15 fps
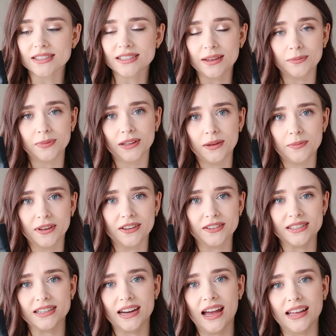simply
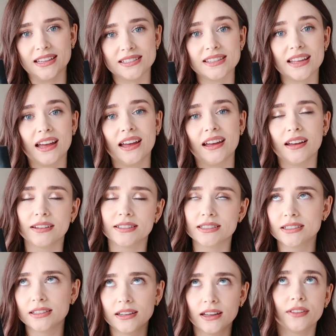because it has that
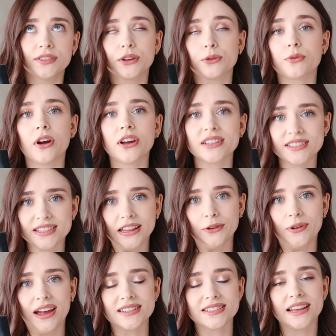the right silhouette.